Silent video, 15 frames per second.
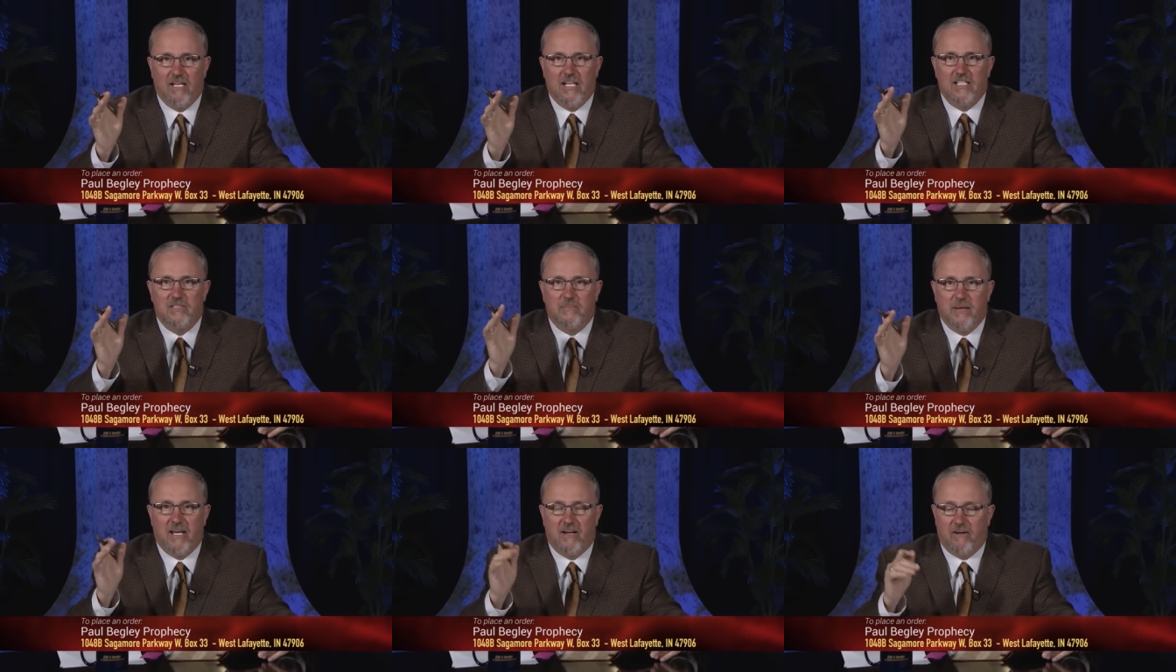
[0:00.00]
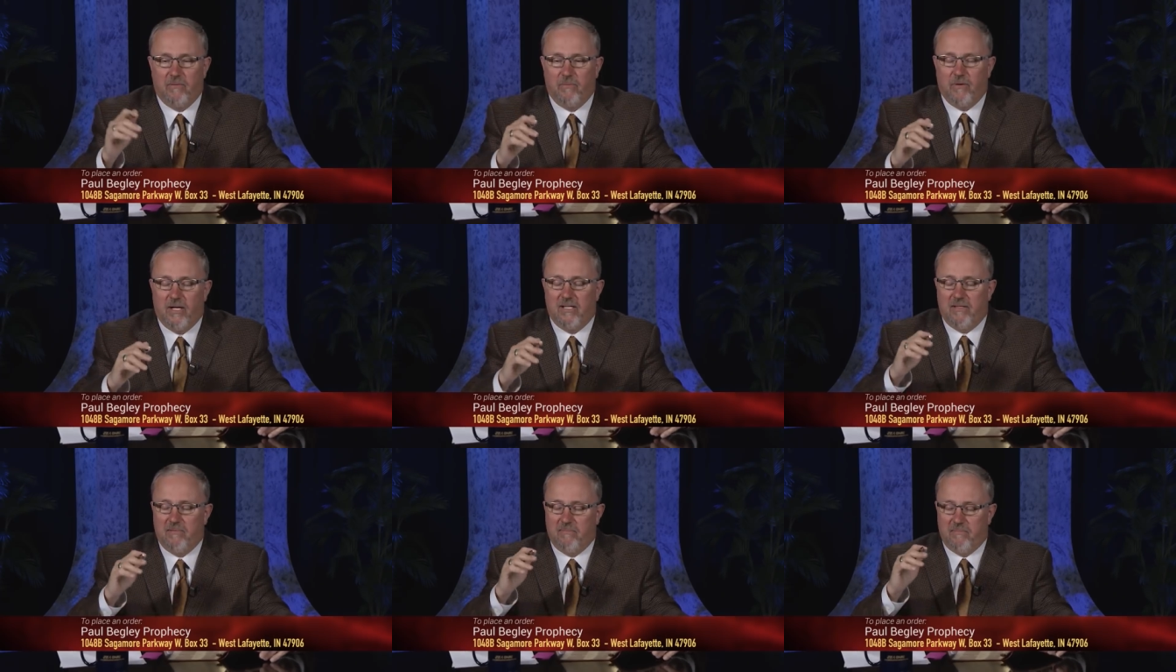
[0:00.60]
is better."
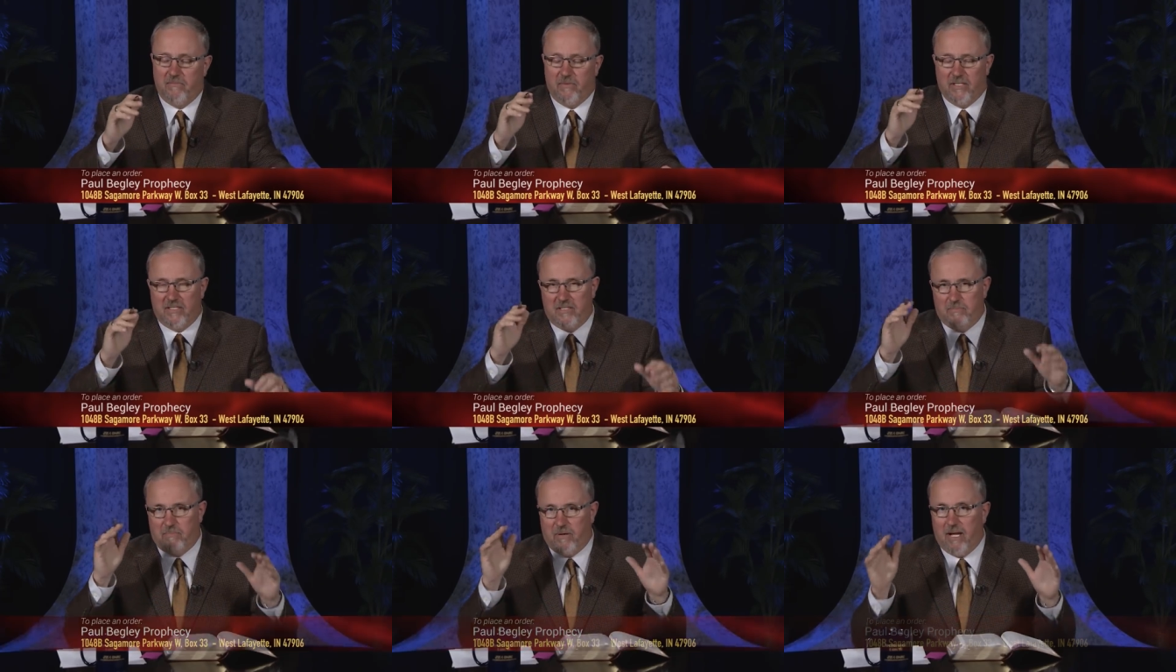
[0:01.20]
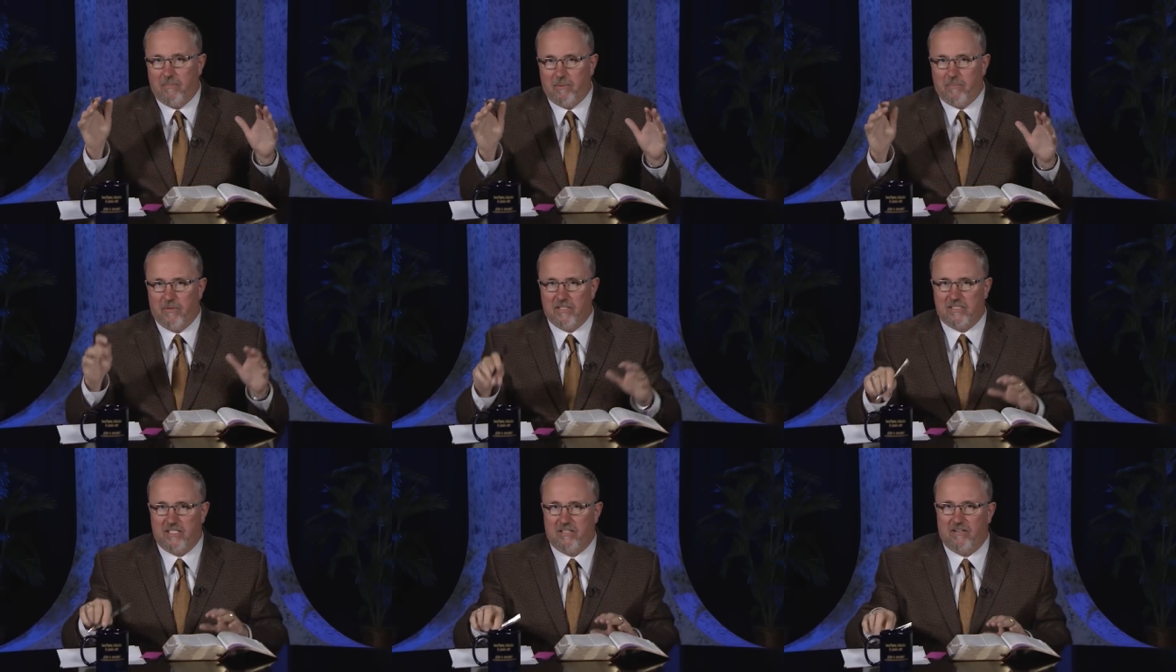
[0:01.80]
What the problem
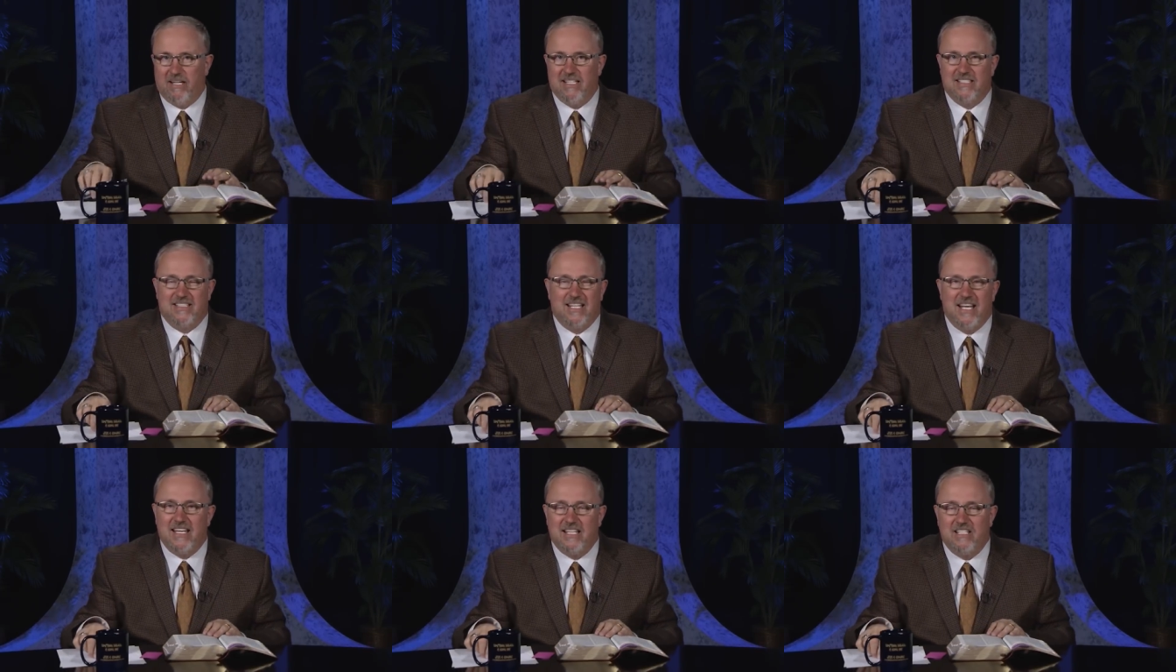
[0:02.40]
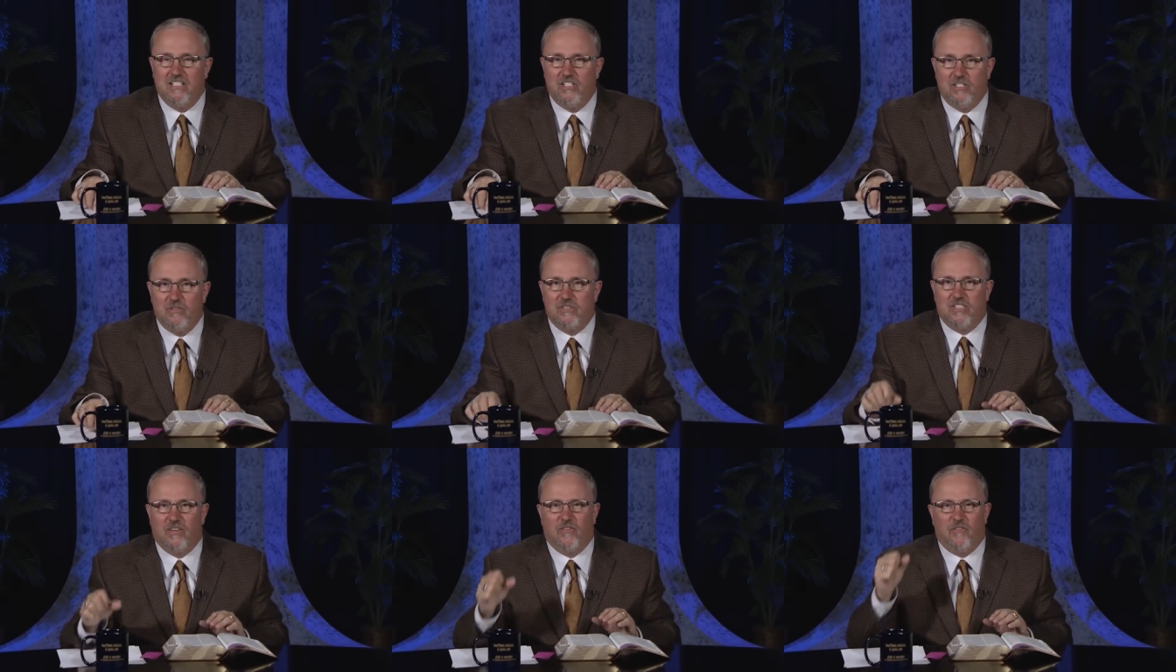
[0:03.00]
was here is they didn't
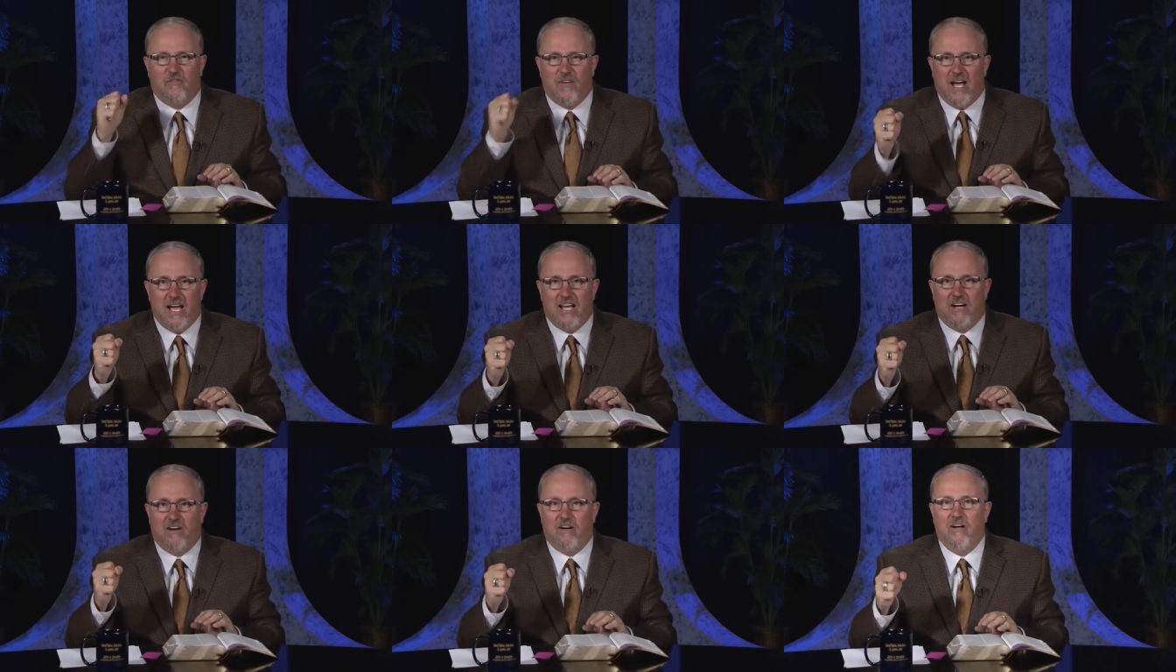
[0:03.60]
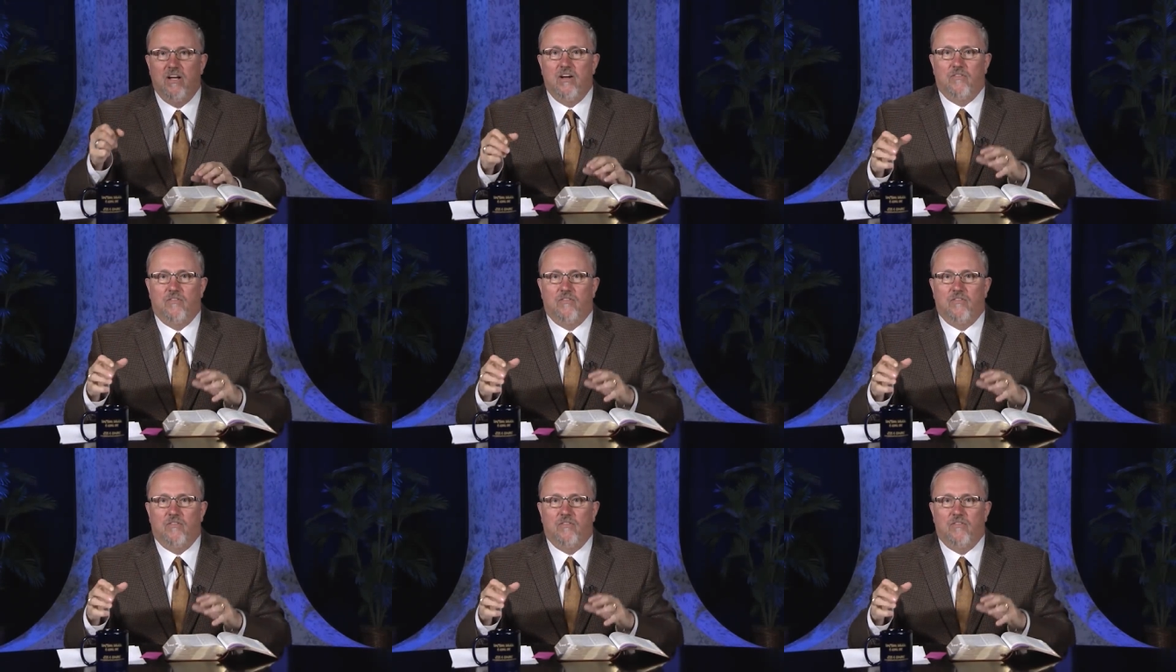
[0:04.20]
use the fire